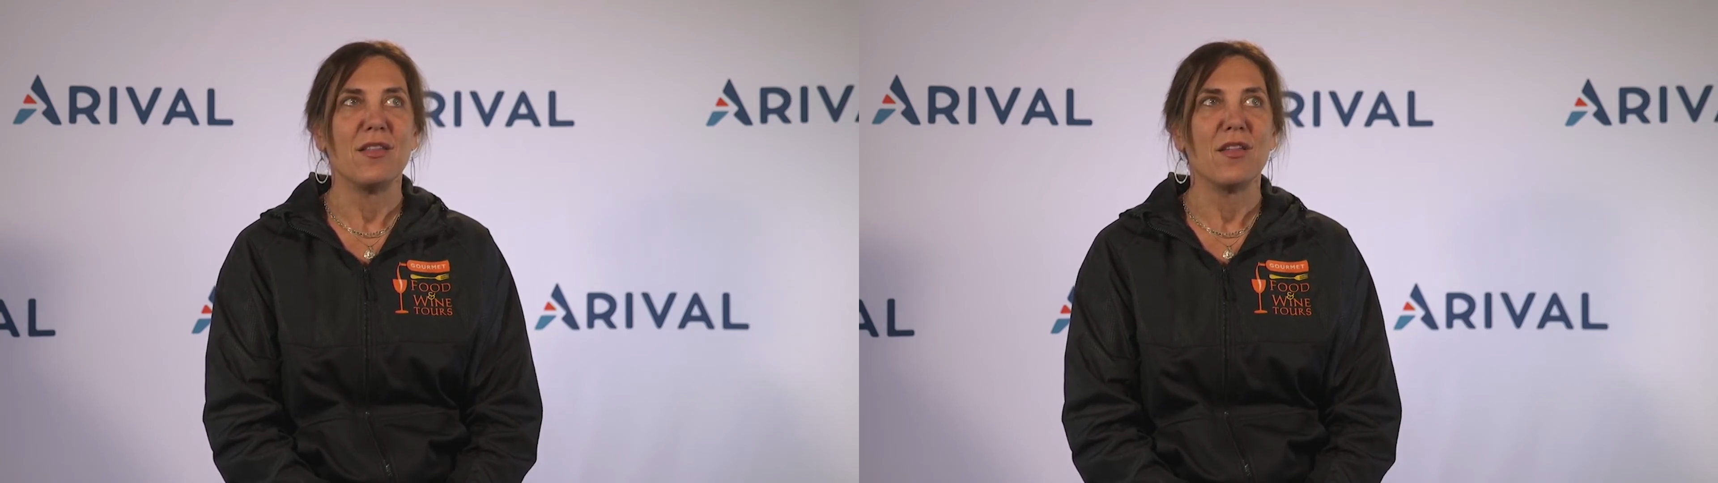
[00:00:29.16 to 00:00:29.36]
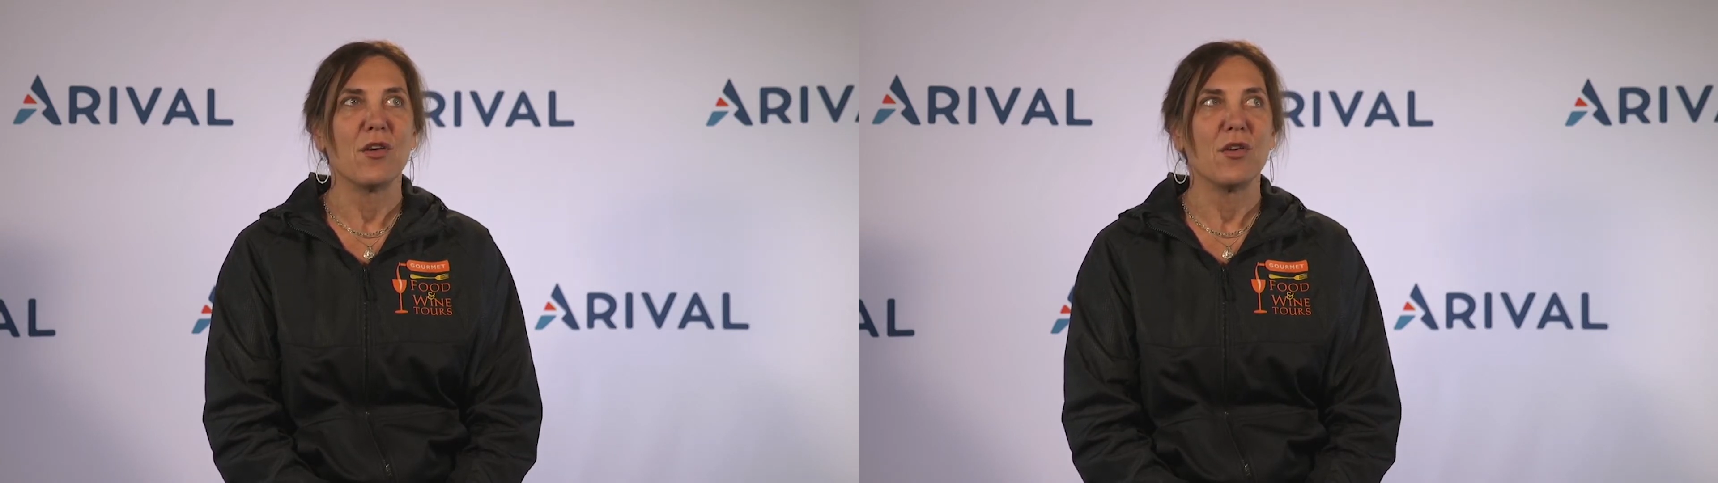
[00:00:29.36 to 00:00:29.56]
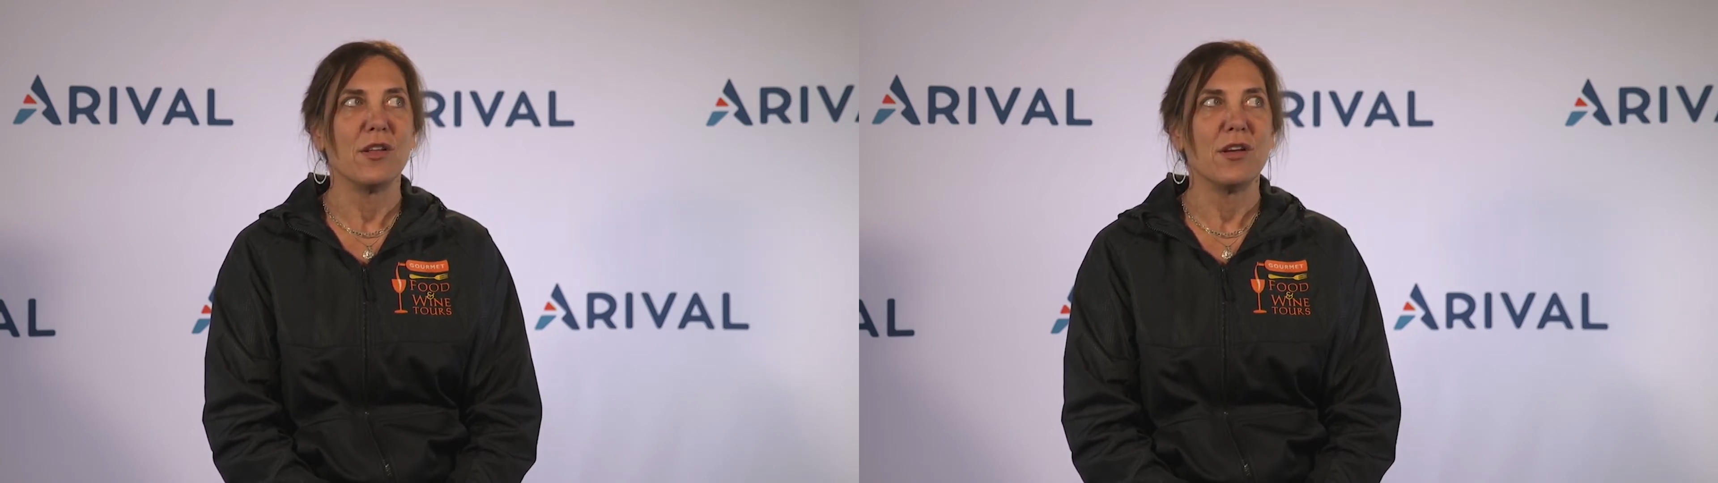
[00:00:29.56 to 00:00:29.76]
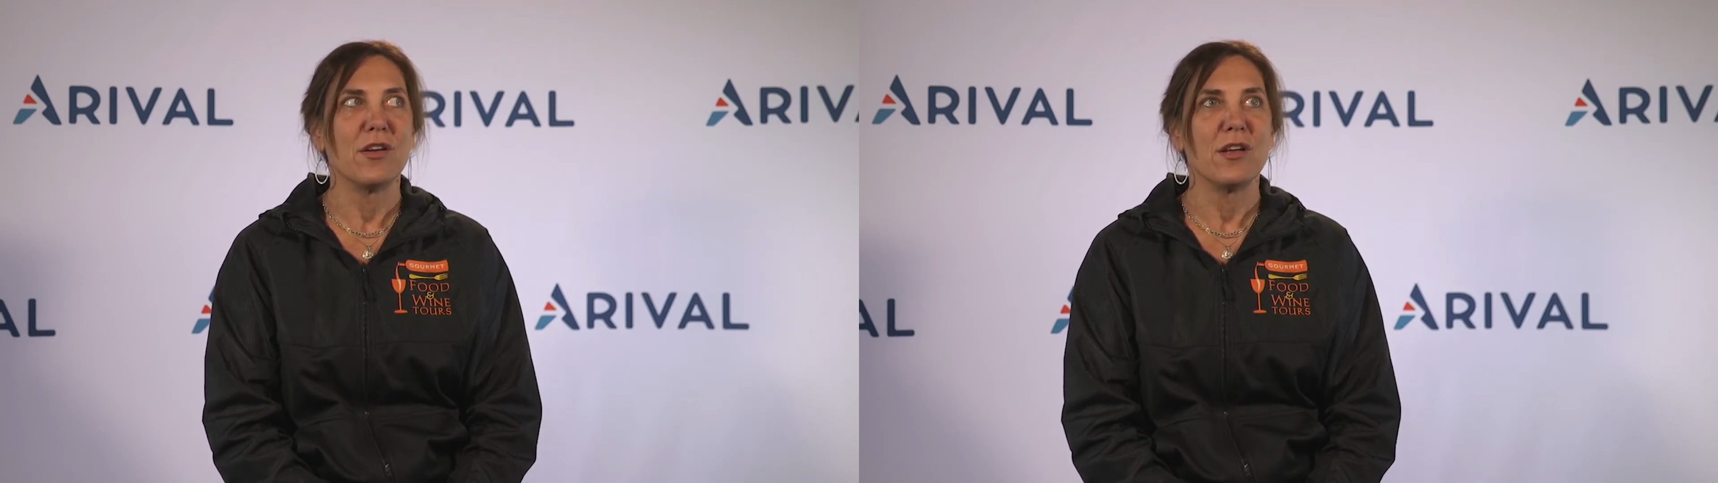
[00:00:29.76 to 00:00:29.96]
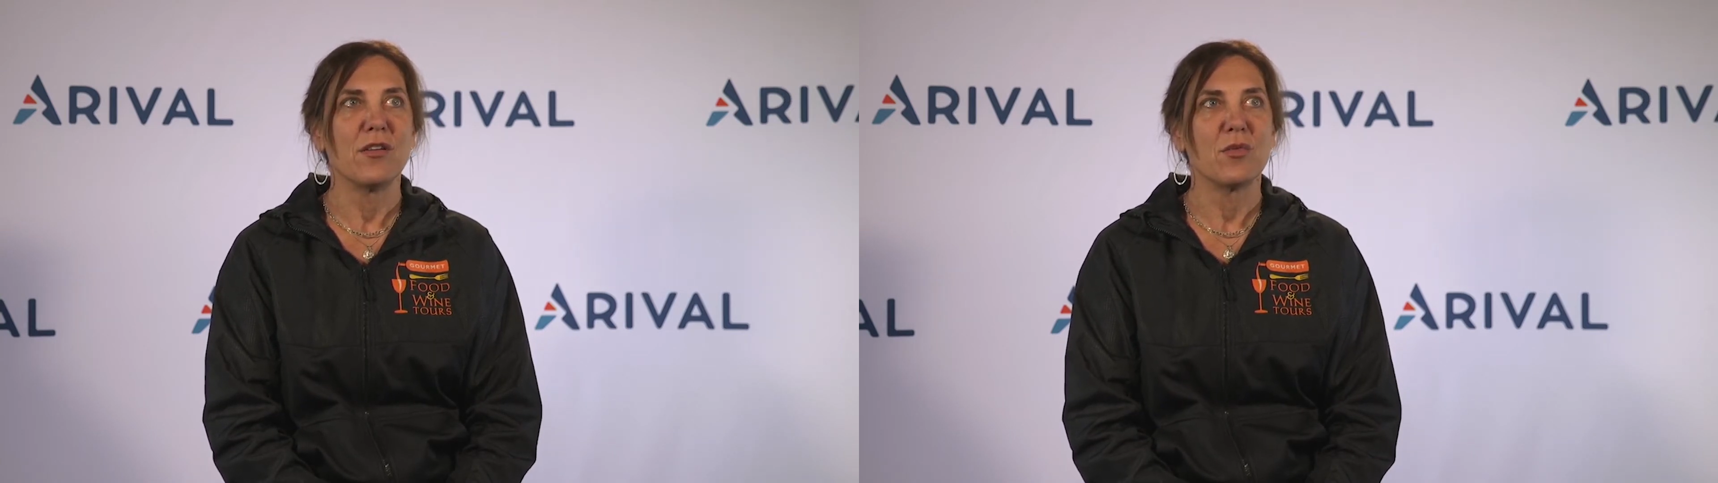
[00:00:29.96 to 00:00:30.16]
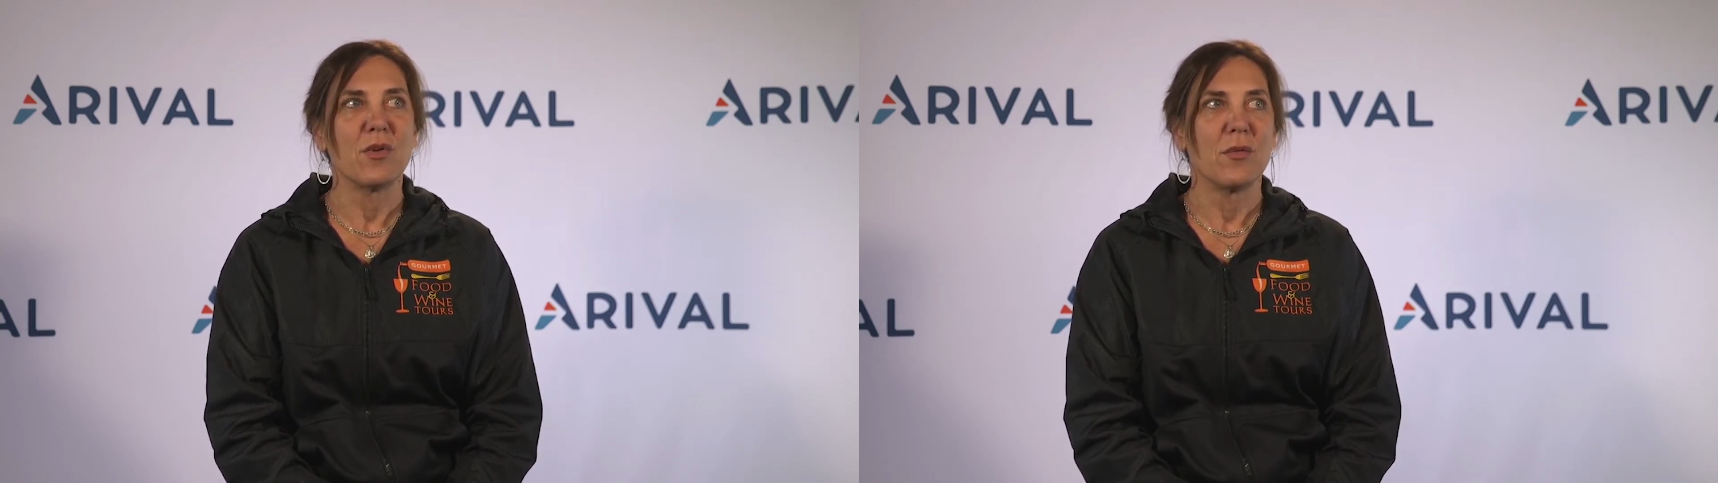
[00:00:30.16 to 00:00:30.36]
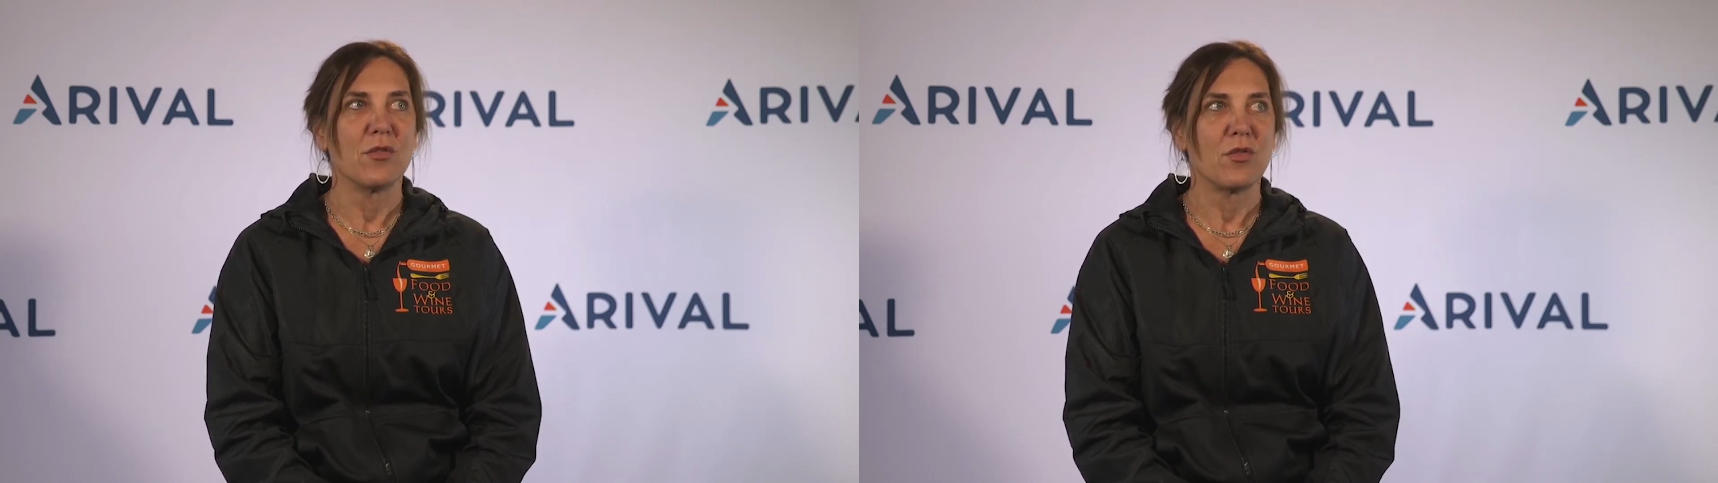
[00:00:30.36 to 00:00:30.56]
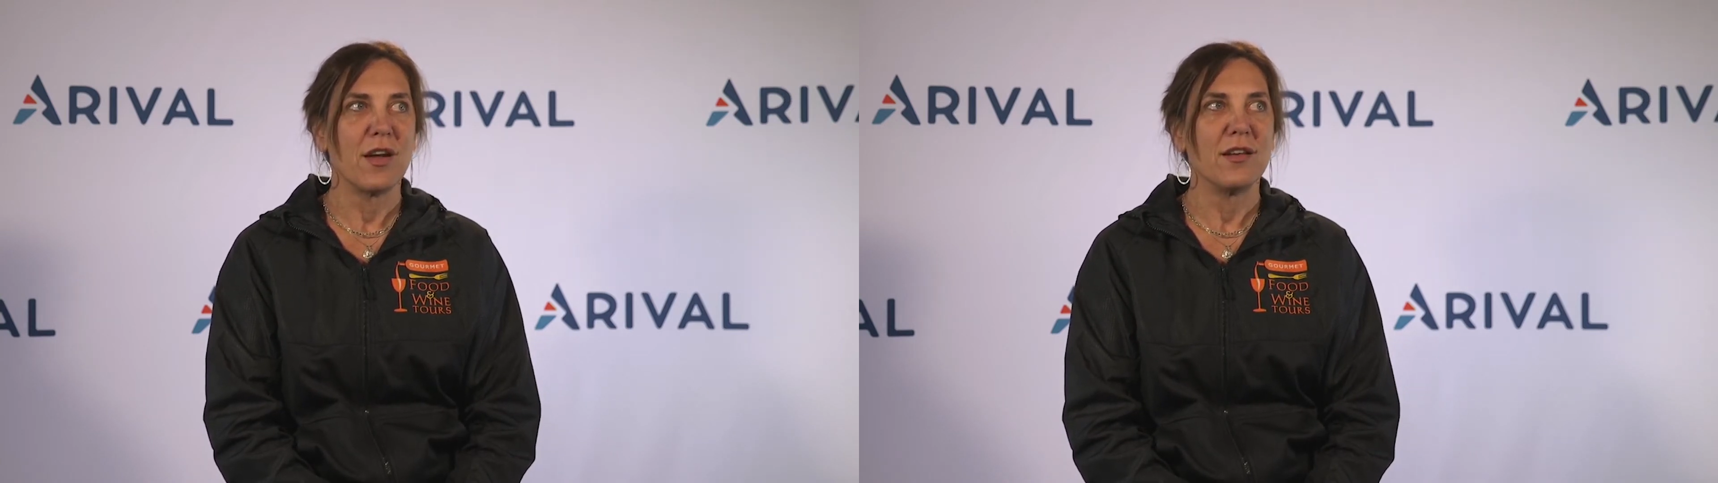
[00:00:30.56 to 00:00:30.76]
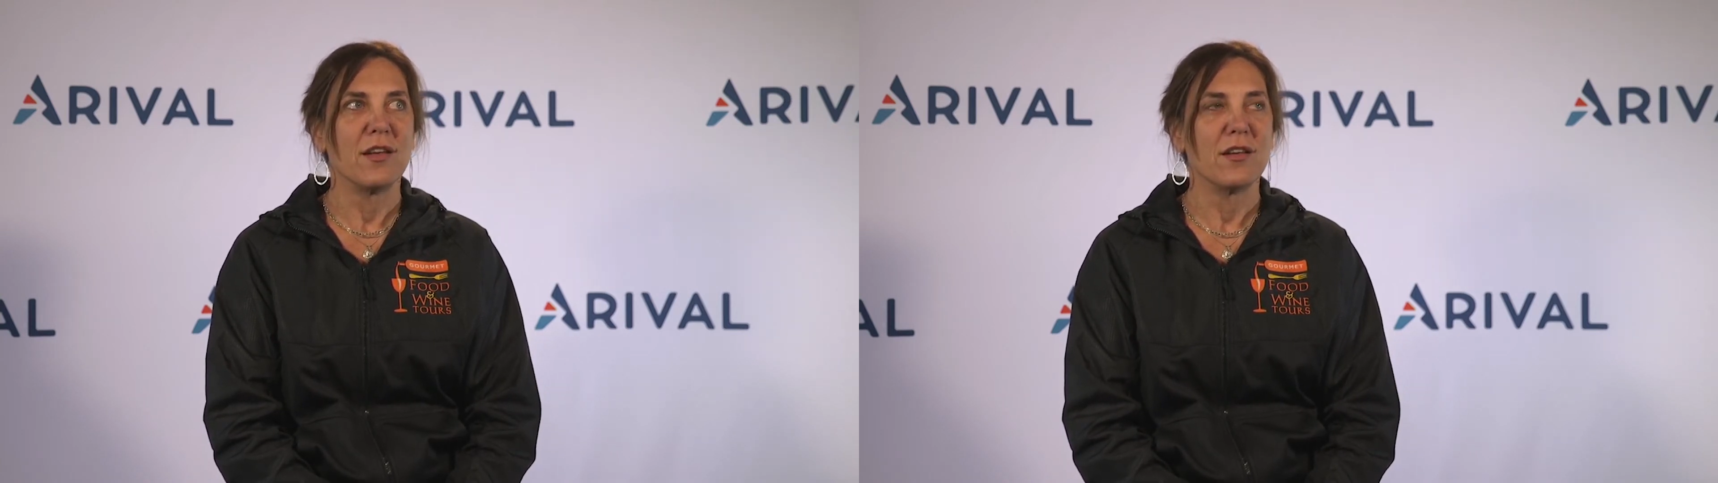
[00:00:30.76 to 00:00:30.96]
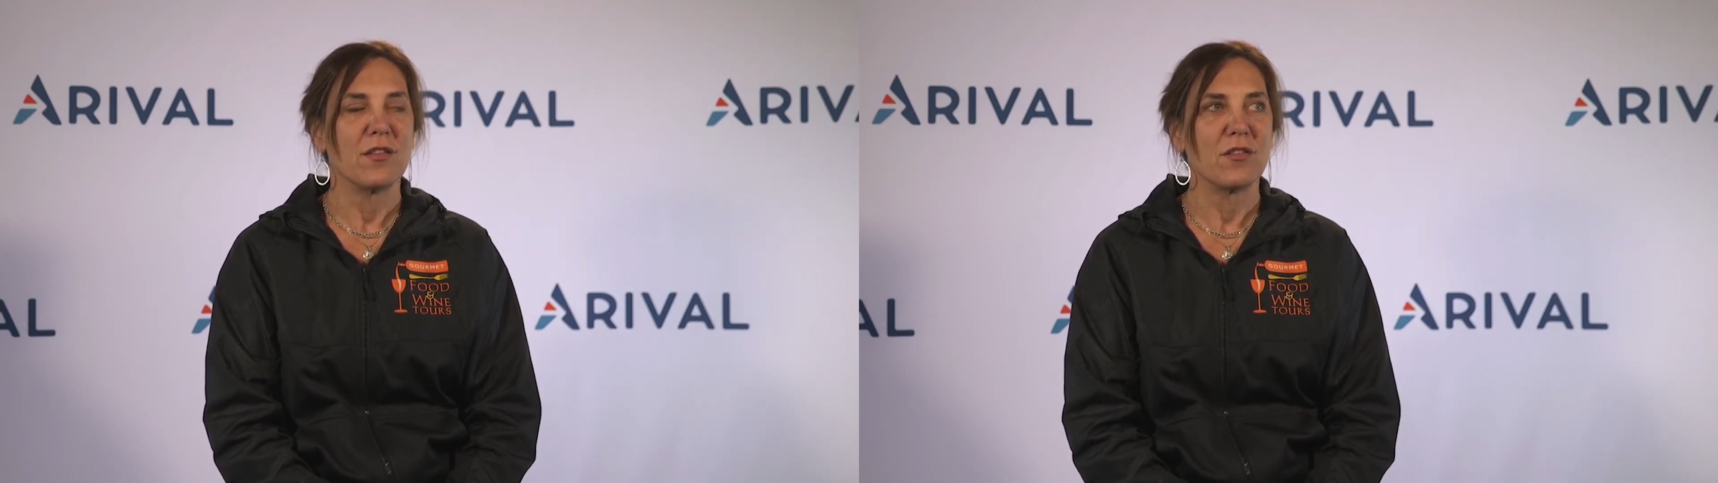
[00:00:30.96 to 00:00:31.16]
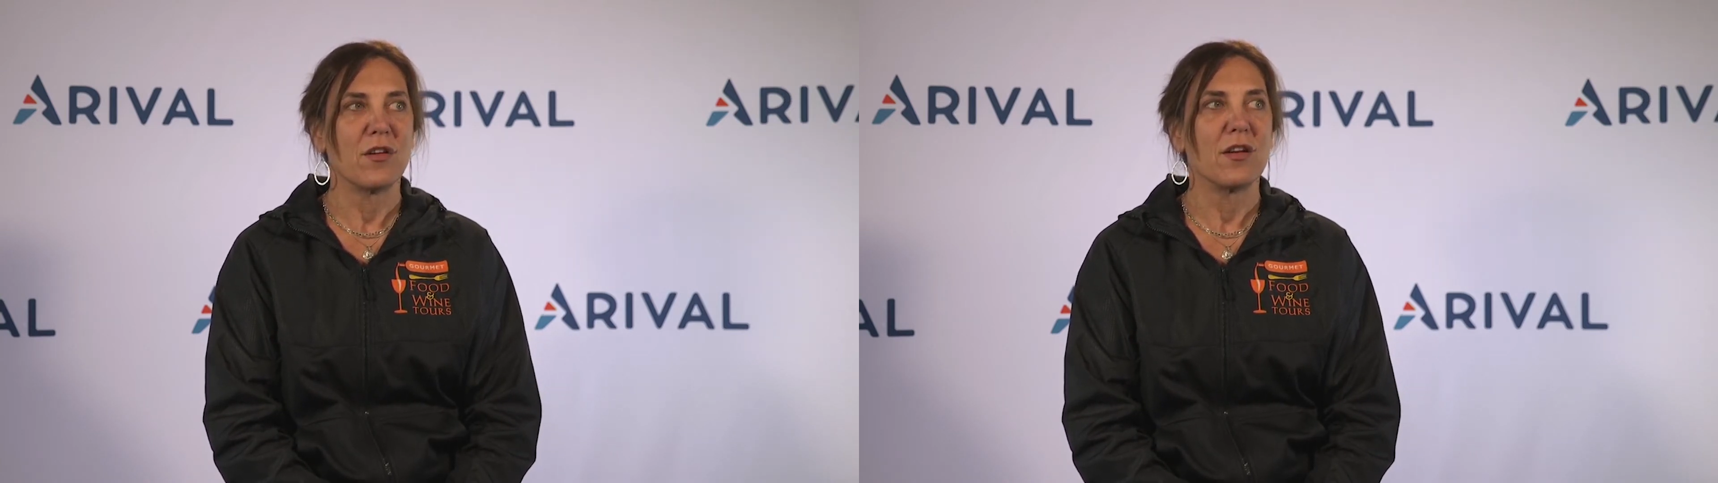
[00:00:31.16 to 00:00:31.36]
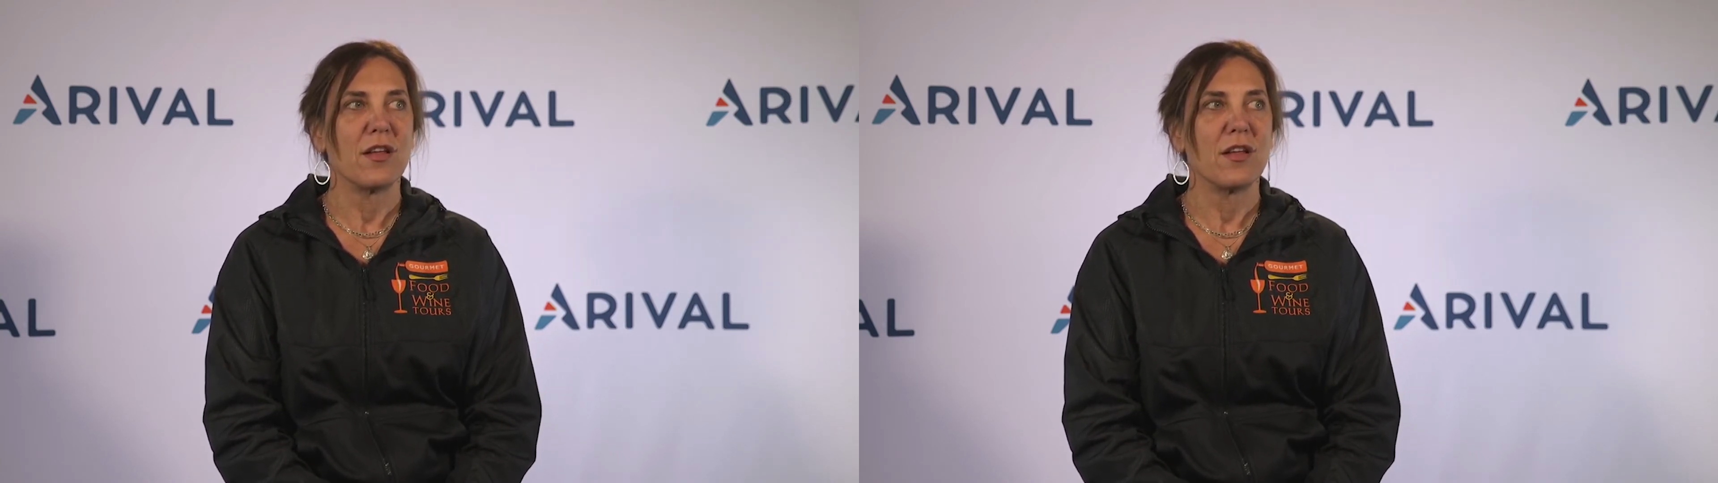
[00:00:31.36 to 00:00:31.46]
in the earlier years when I was trying to get it started,